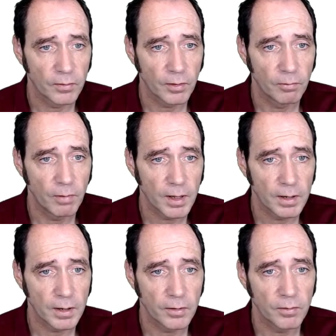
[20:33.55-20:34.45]
So
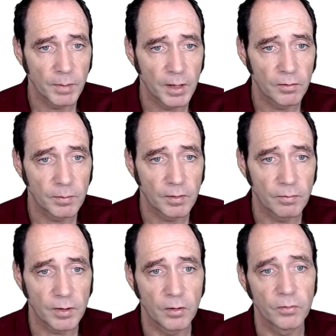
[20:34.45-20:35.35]
recognize
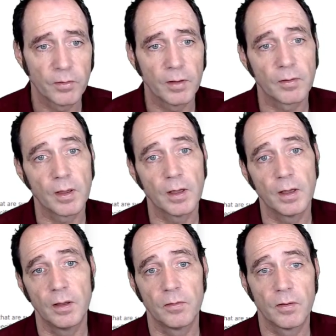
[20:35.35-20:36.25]
domain-specific content
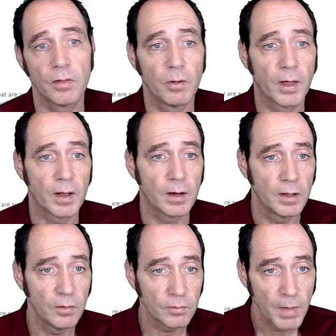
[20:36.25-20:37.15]
is the one that I'm going to
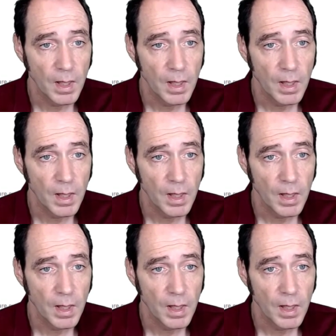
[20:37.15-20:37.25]
use.